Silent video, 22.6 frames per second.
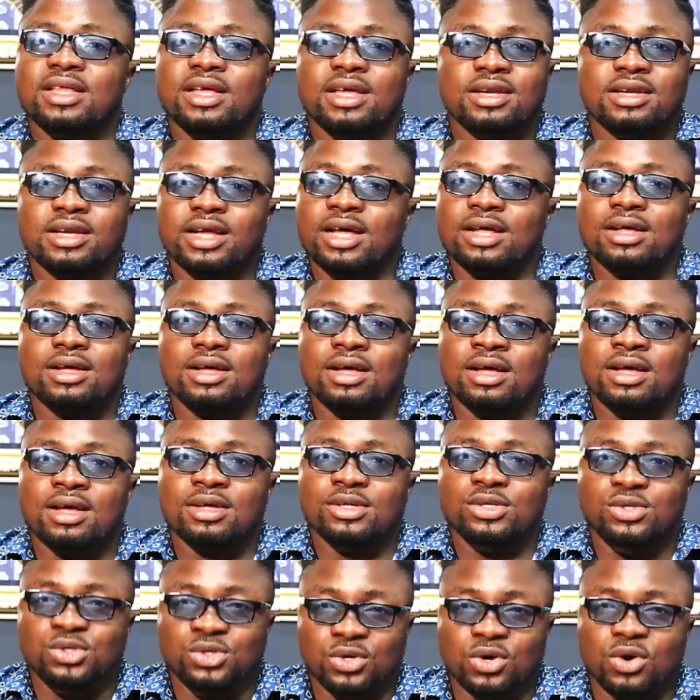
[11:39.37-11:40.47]
then
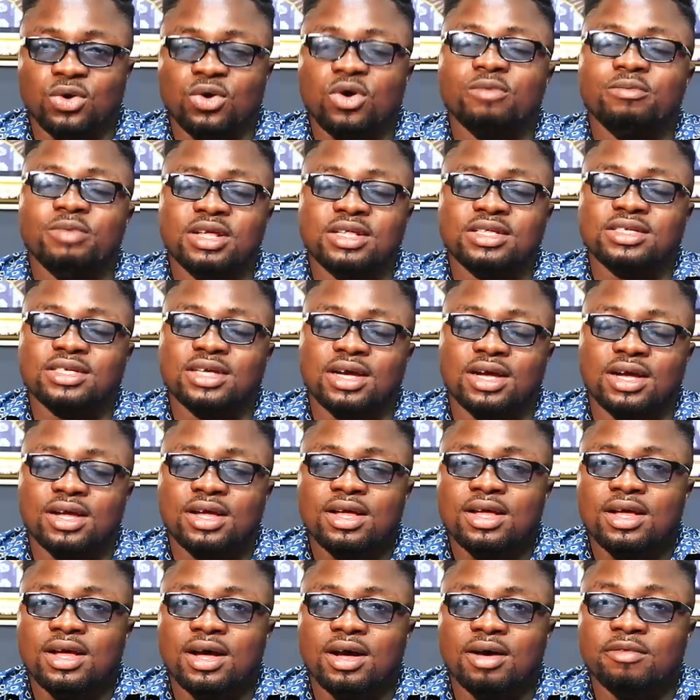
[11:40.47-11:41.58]
your comments are
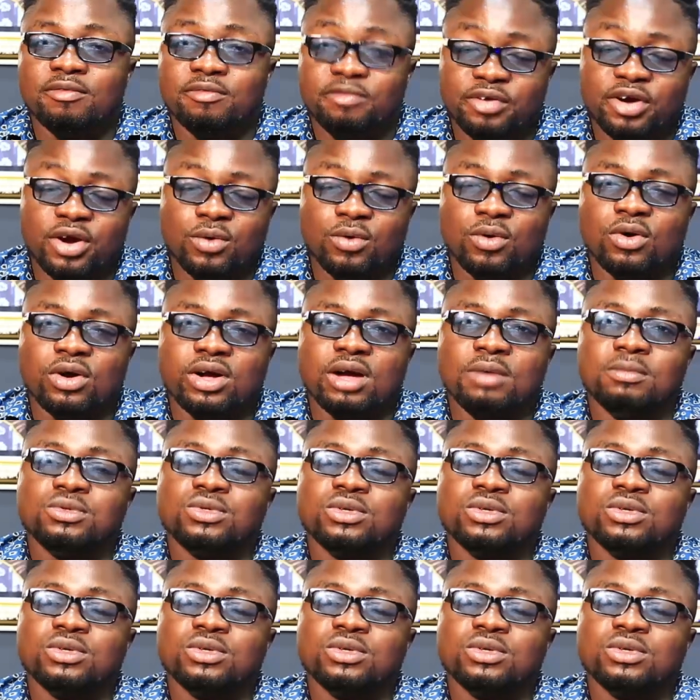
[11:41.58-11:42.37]
very welcome.